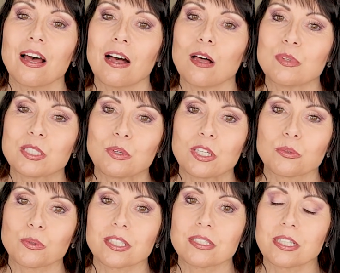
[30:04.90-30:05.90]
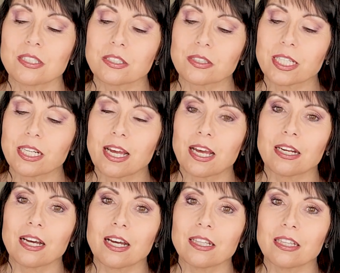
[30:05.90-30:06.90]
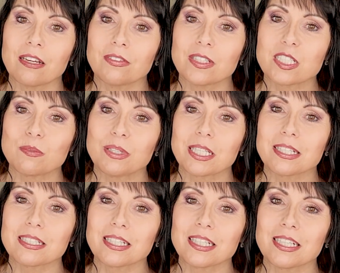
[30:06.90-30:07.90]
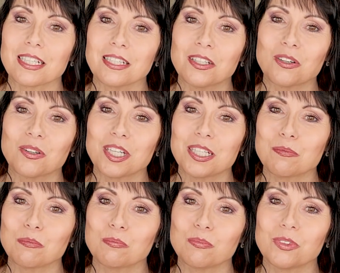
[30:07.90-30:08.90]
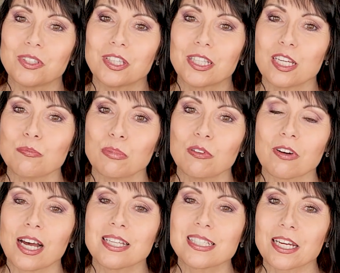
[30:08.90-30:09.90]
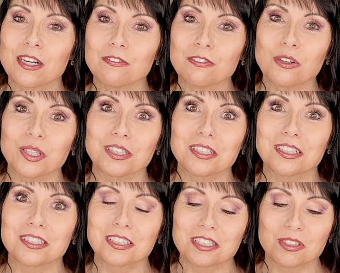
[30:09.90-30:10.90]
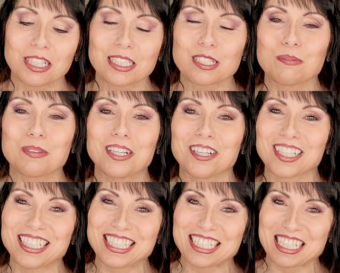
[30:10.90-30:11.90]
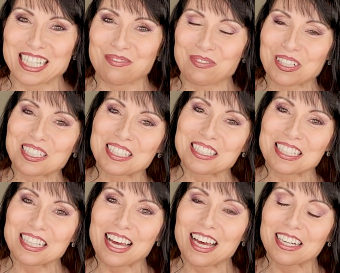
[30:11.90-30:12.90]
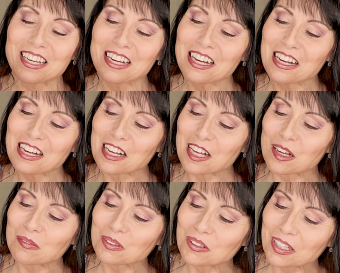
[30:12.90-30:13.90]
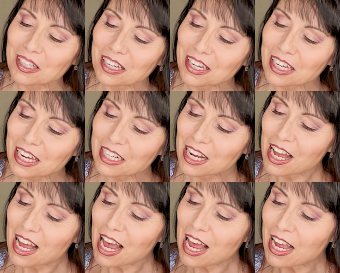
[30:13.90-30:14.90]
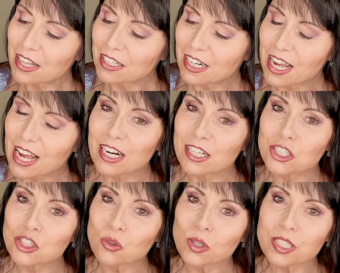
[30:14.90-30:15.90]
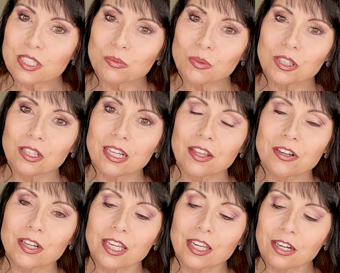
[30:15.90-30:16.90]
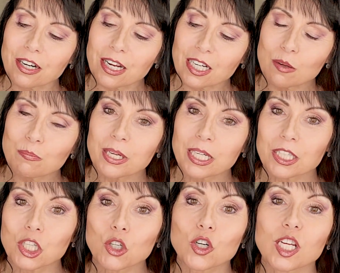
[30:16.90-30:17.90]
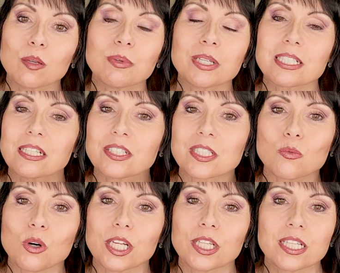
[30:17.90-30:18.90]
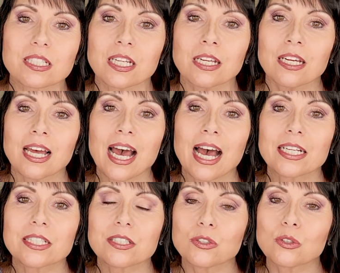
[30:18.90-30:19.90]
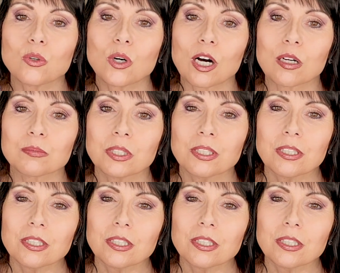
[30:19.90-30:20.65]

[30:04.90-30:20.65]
um, as well as wearing sunscreen. And I love this because it, you know, it it provides airflow in there. So you got some air conditioning built into that. Um, okay, and, and then I had a choice with the leather here and I picked the cream because I just wanted this hat to, um,